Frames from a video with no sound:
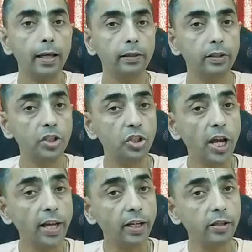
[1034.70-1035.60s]
The
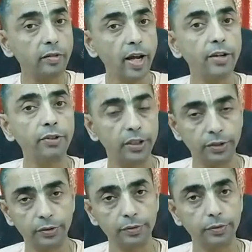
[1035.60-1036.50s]
chariot driver
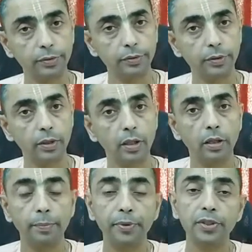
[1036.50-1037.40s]

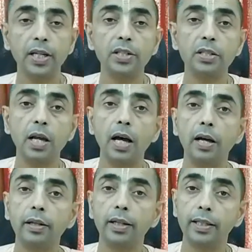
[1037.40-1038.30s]
represents
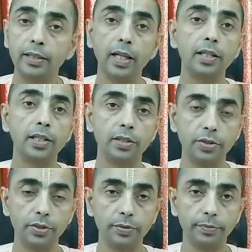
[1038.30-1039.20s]
our
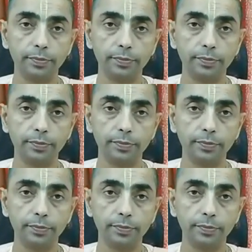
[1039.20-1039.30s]
intelligence.